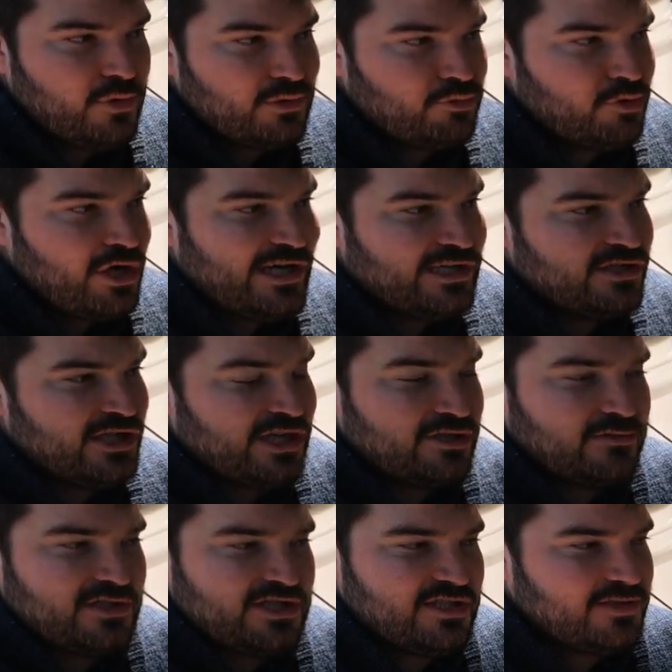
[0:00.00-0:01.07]
But right, like
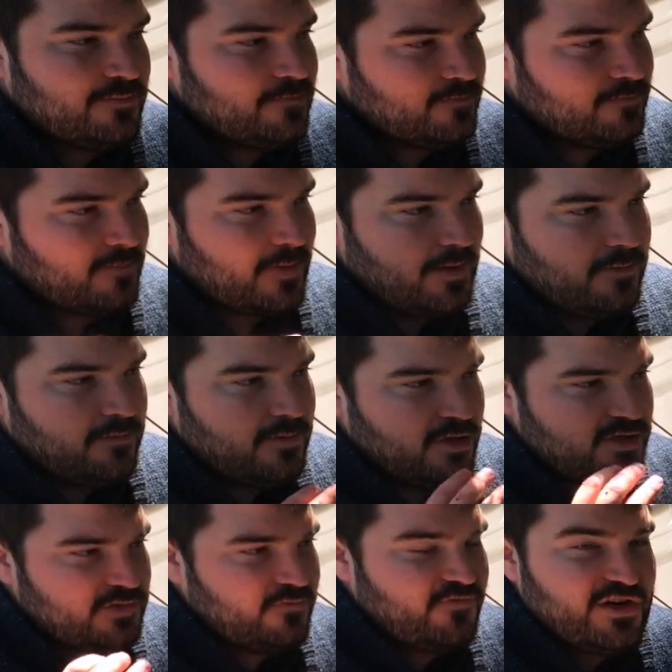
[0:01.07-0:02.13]
this,
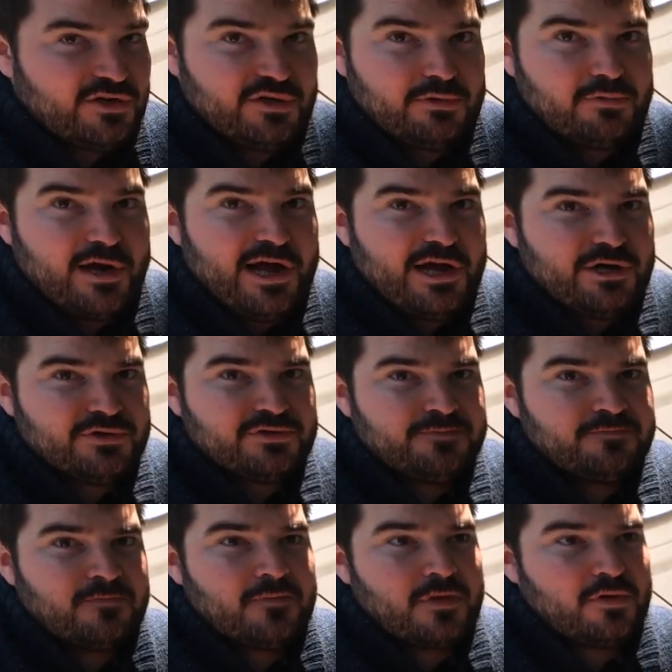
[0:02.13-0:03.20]
it's very round,
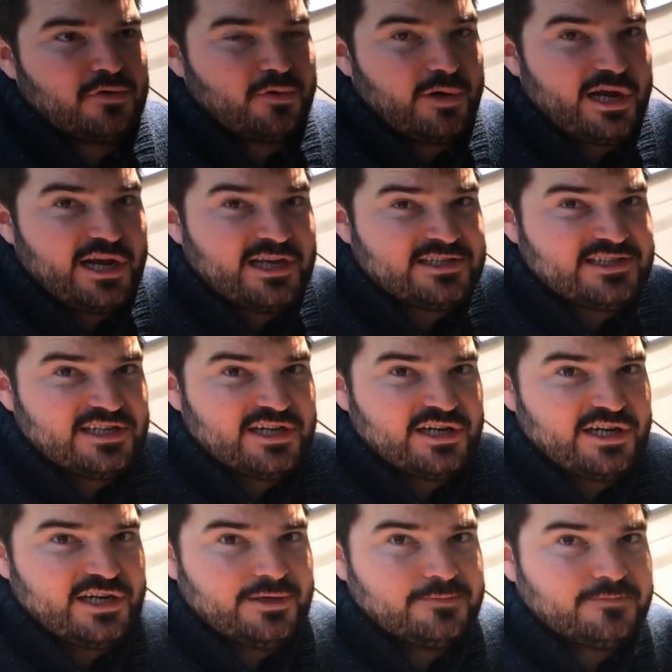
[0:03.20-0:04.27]
great
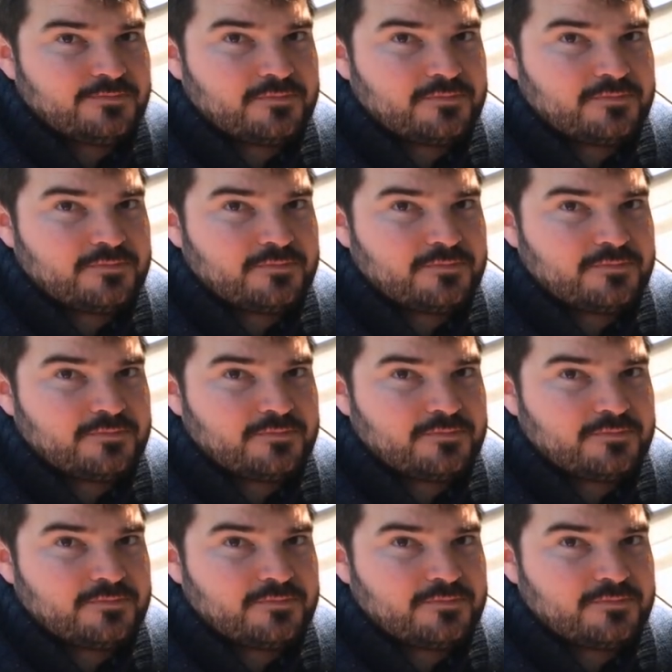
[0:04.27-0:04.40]
acidity,